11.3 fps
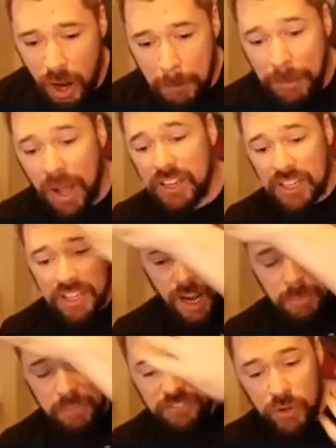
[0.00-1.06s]
punted it
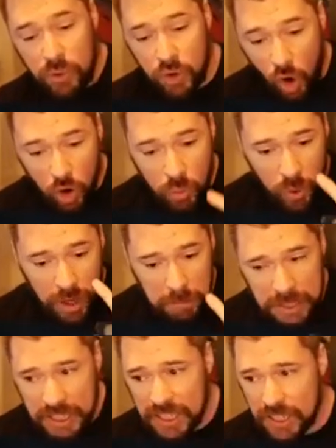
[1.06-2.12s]
up the field on one
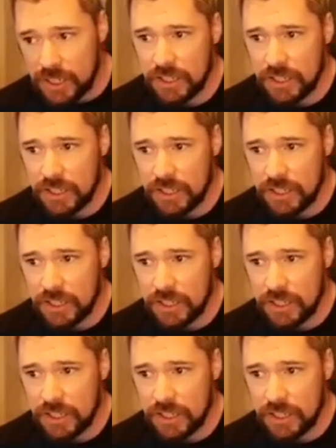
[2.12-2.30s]
minute.